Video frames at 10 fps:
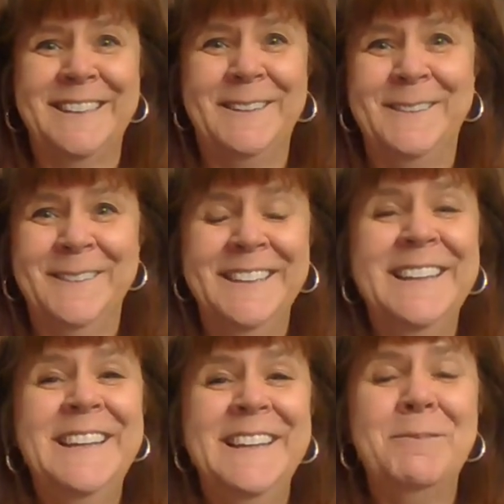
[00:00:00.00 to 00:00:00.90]
so,
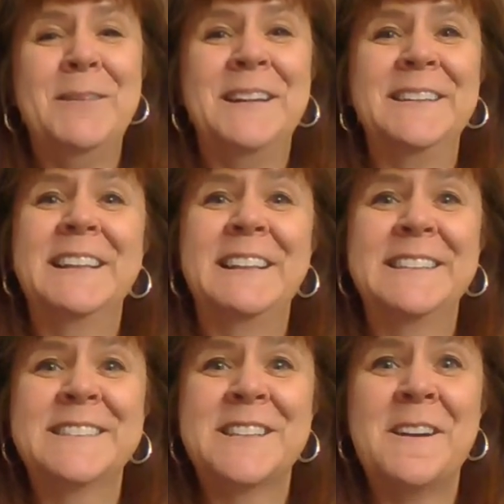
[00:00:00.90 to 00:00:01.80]
but
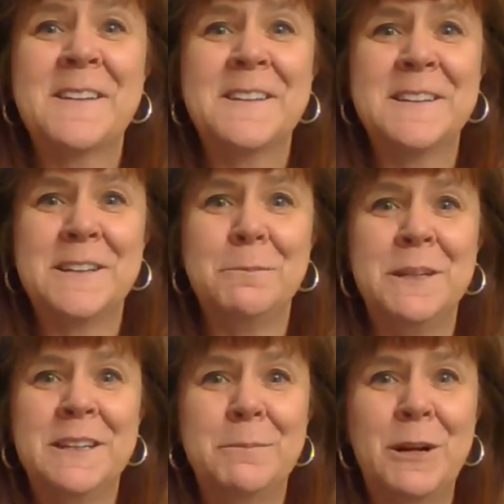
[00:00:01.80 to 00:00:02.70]
let's talk a little
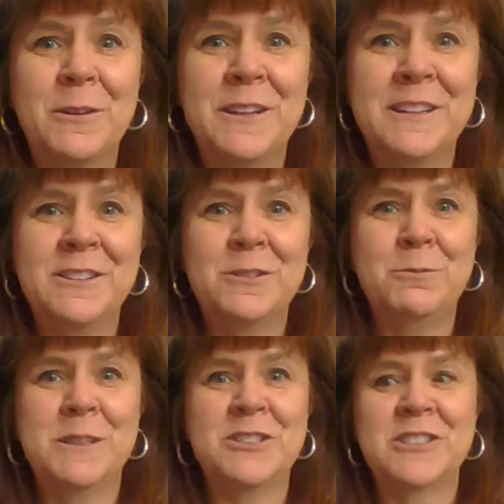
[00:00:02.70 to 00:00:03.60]
bit about
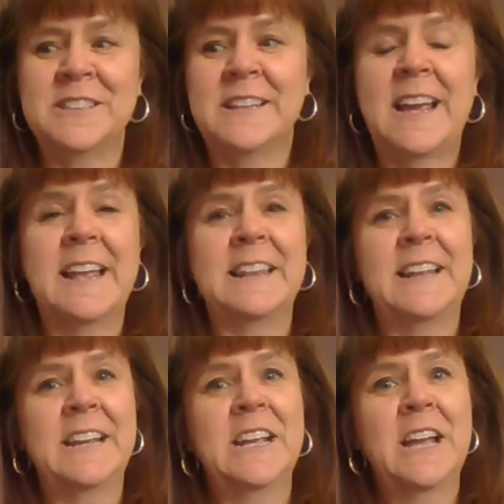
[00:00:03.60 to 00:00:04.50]
intuition and
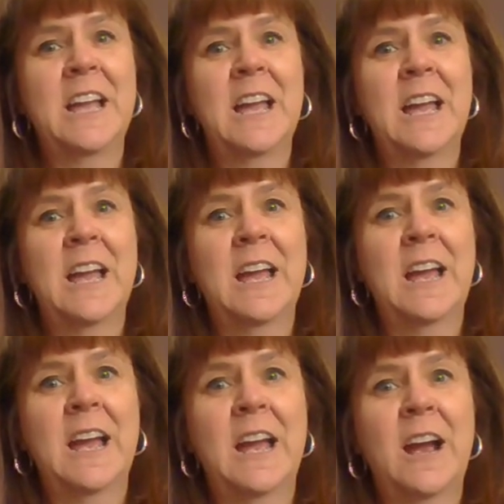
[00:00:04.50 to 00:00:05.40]
letting
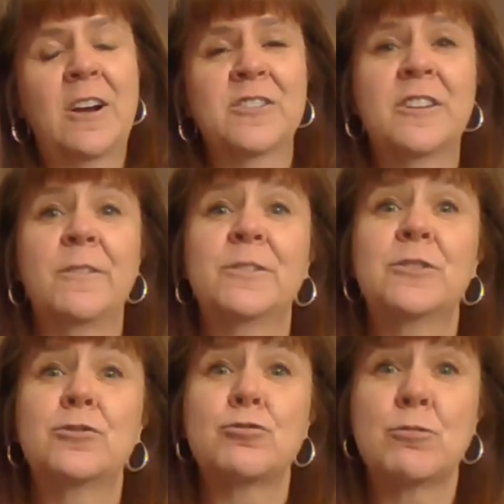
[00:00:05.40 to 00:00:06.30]

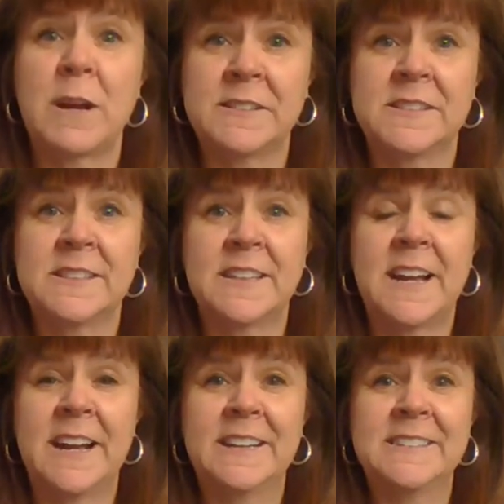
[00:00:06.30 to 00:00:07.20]
ourselves trust the
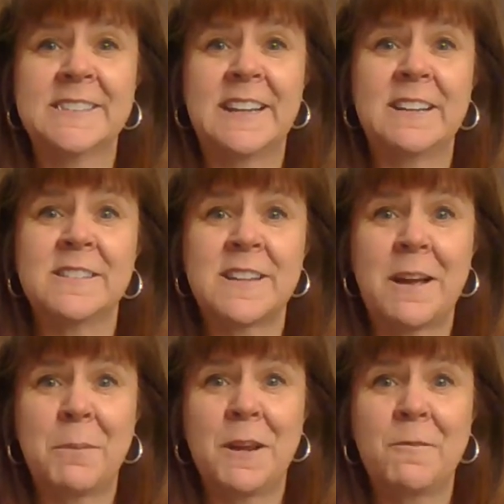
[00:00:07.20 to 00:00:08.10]
guidance that is
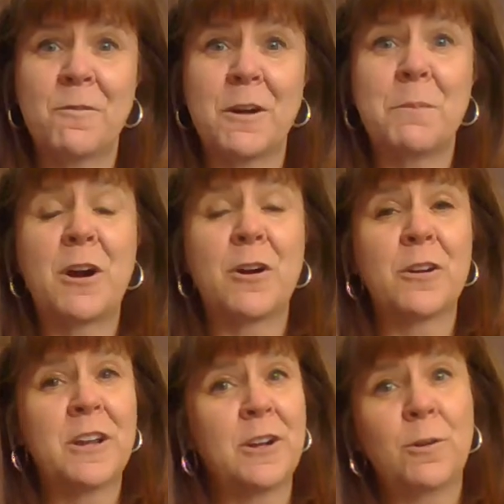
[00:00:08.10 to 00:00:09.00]
coming from
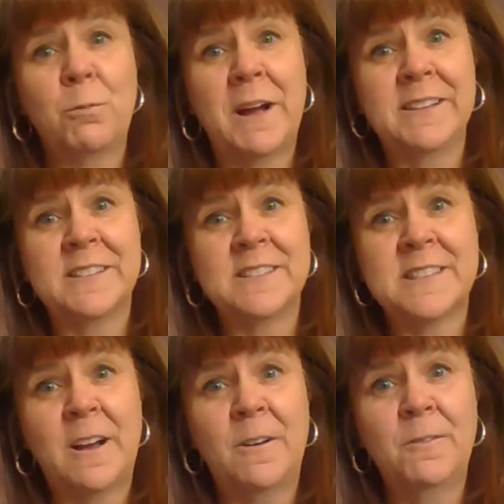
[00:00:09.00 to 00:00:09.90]
our inner wise
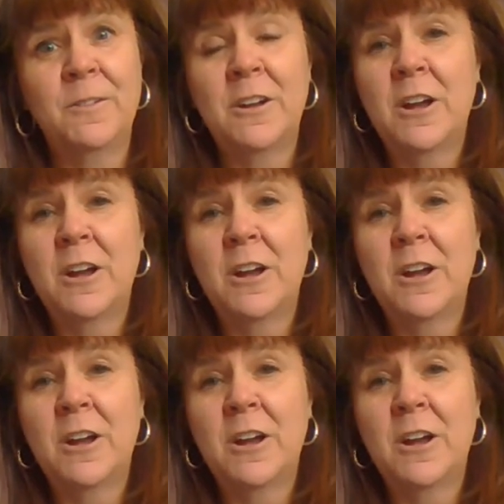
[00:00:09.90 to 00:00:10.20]
self,